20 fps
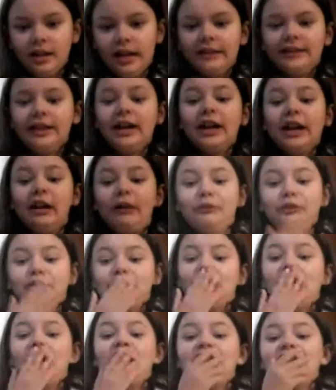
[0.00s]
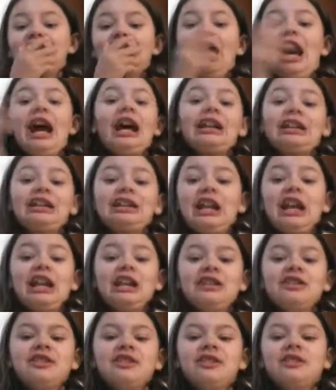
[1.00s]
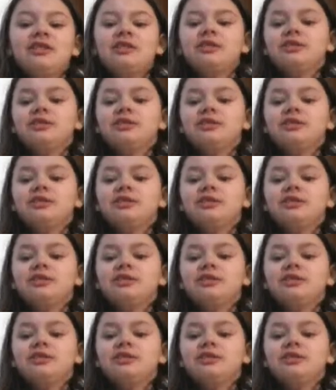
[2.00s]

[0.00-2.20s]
and I have changed accent.